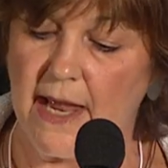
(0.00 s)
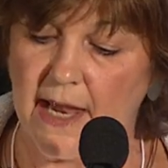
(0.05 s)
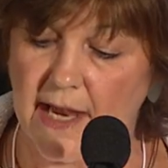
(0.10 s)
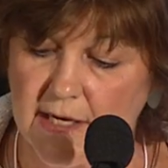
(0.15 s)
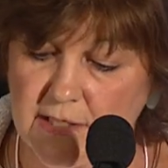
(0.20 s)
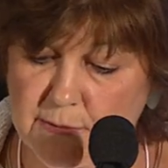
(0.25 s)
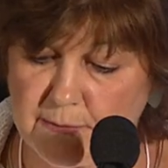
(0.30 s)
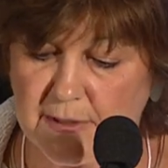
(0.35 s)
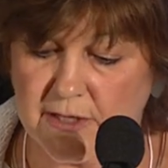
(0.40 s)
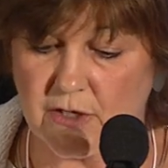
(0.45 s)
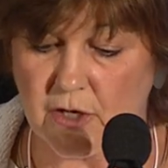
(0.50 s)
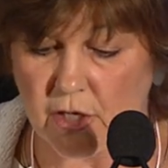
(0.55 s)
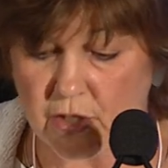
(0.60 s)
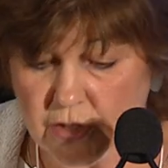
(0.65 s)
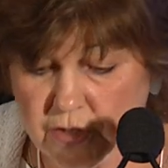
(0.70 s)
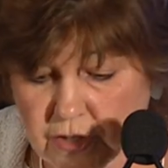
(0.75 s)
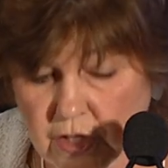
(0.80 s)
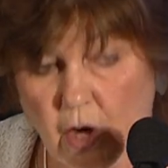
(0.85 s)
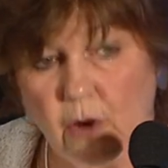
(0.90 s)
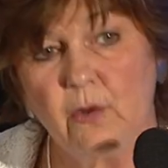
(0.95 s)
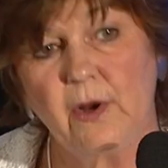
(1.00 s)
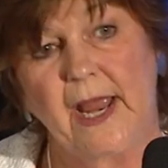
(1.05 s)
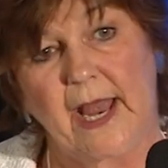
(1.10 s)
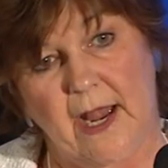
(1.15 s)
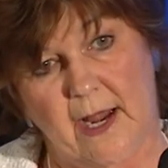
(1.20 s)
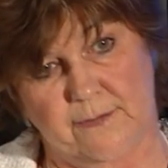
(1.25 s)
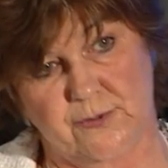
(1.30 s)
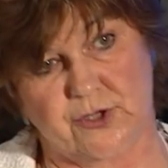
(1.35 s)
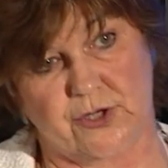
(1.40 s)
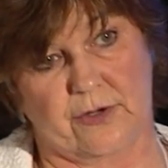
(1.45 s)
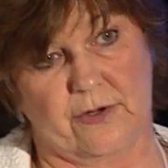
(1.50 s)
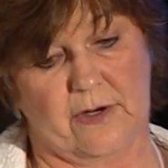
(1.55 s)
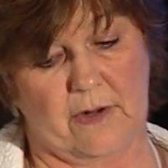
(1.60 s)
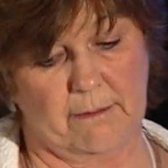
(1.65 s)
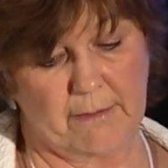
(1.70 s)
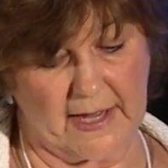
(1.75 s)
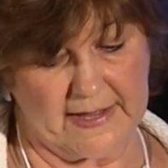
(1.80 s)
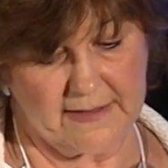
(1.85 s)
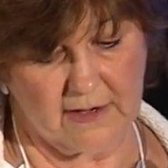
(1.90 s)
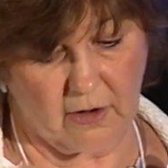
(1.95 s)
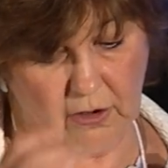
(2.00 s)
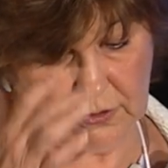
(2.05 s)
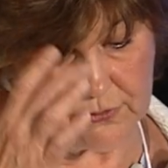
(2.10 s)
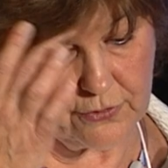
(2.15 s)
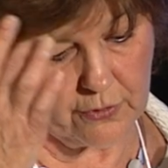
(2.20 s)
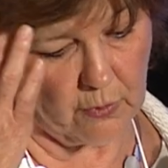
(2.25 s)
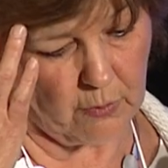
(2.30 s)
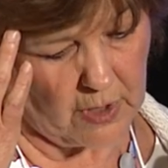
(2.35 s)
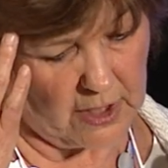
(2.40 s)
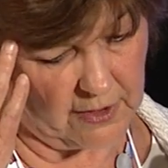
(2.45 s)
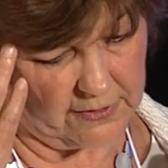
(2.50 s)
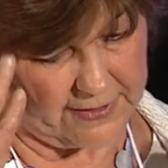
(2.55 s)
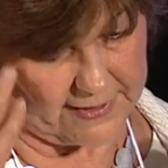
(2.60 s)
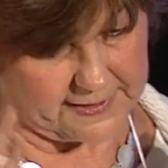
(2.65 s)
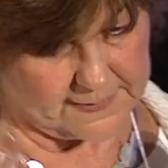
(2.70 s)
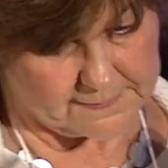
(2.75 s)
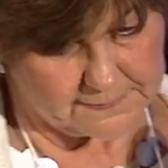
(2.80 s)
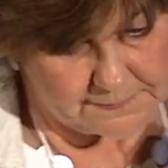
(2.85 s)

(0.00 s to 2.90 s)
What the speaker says: has been so captured by the ultra-wealthy.